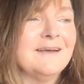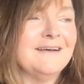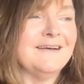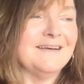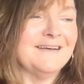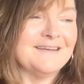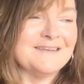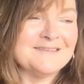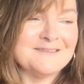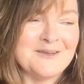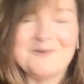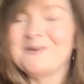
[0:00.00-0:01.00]

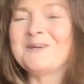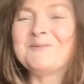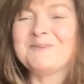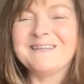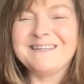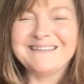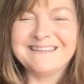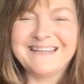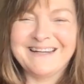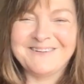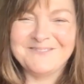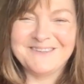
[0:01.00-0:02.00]
So
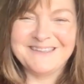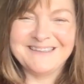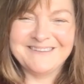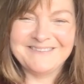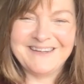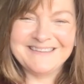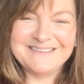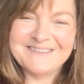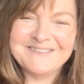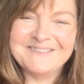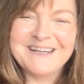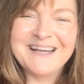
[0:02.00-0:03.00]
that'll be great
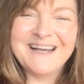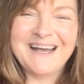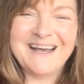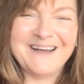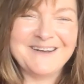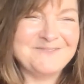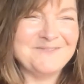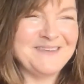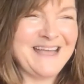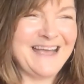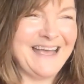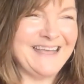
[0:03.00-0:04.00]
too.
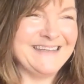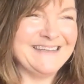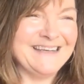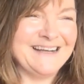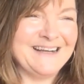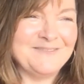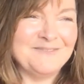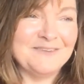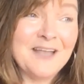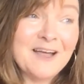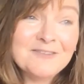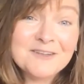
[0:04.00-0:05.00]
I
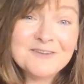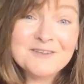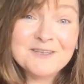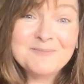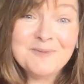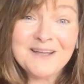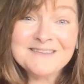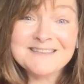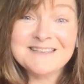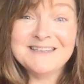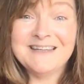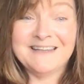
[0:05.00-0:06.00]
love living in
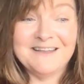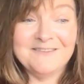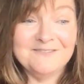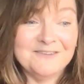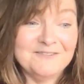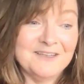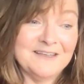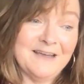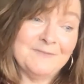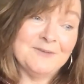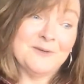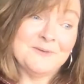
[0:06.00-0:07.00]
Boston.
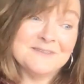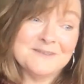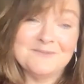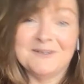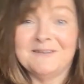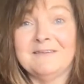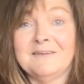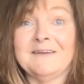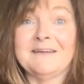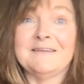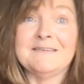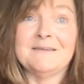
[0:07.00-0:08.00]
I'm in Quincy, but
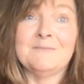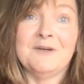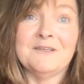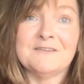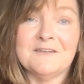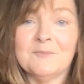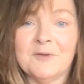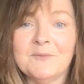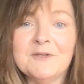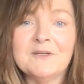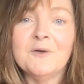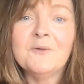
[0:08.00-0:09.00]
I can see Boston out my
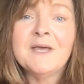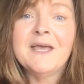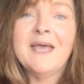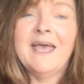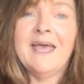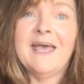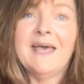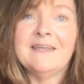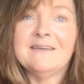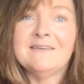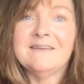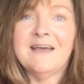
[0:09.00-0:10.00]
window,
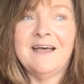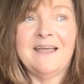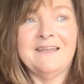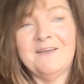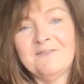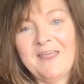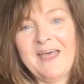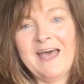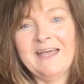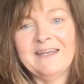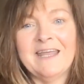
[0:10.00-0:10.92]
and I love that.